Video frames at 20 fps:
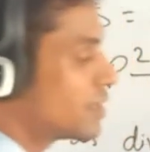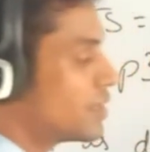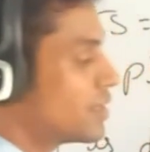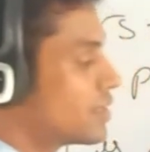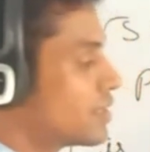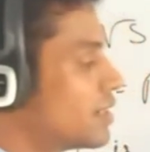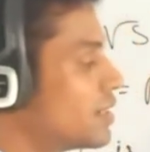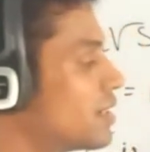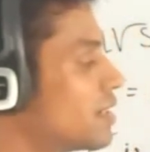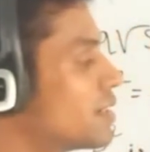
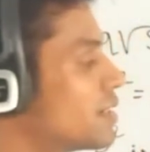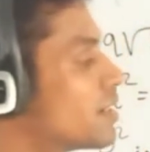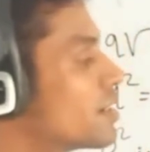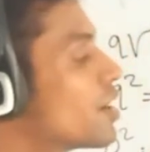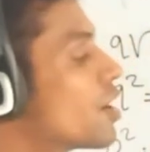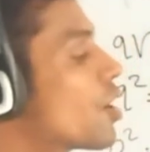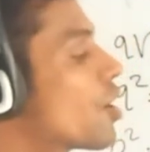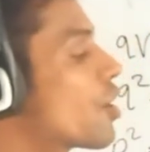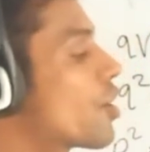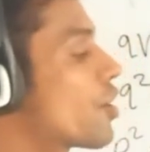is a
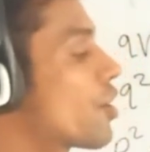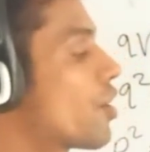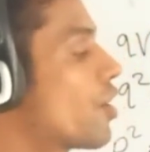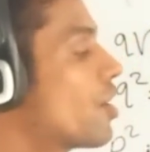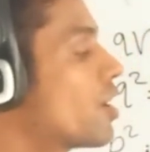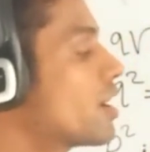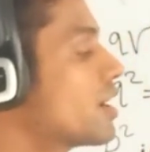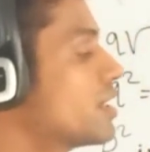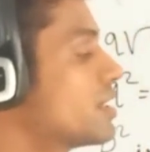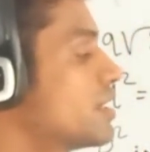
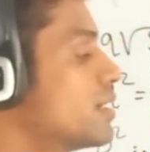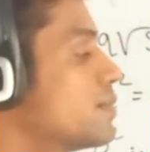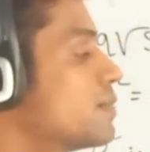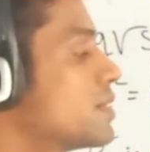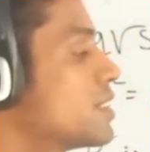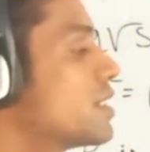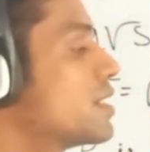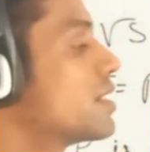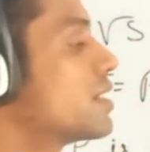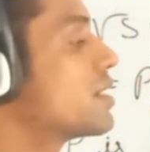wrong
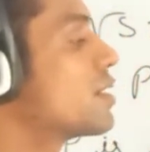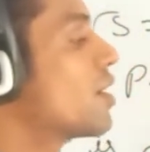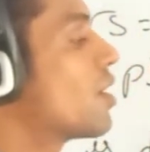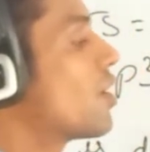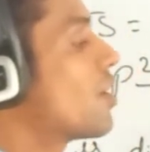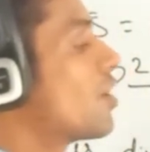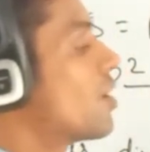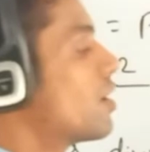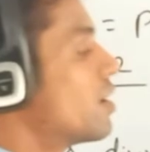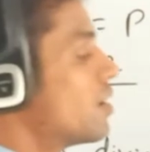assumption
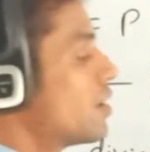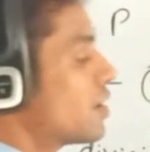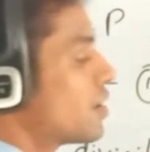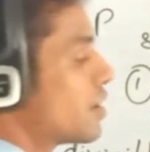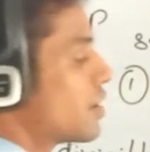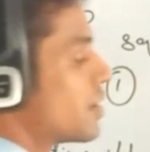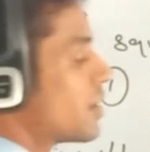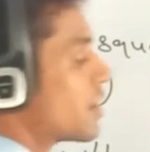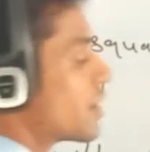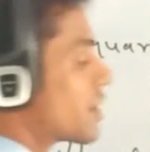or
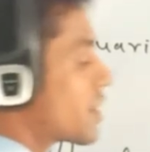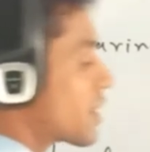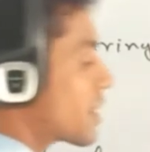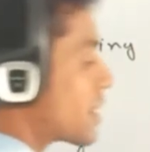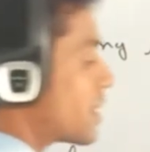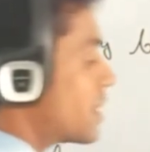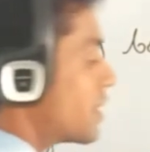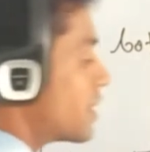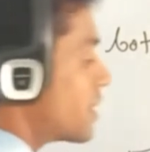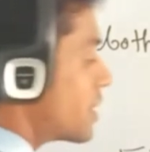
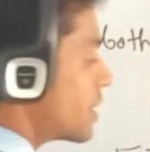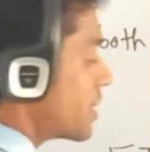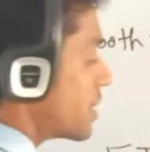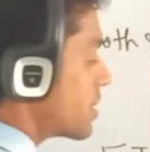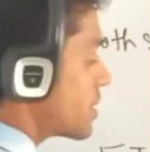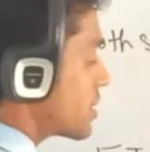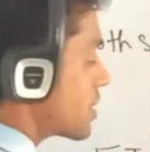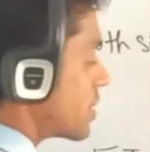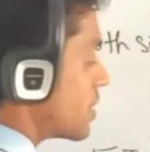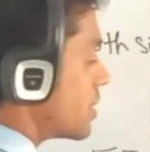
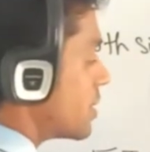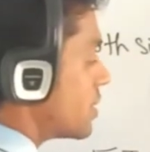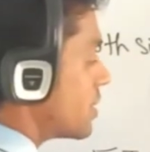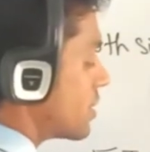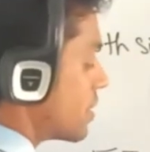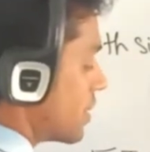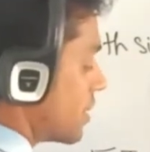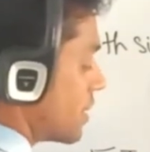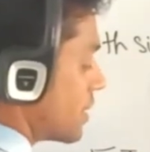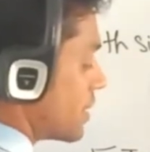contradiction.
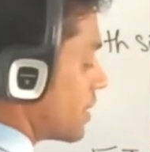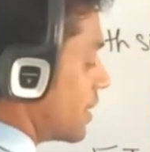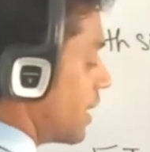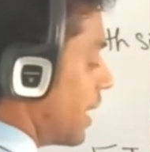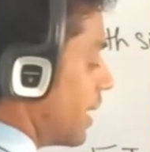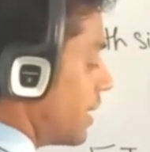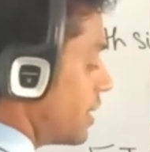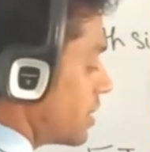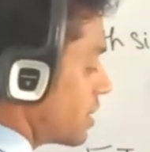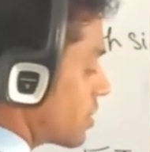
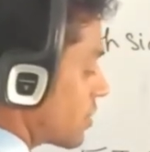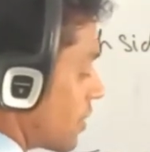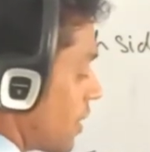That's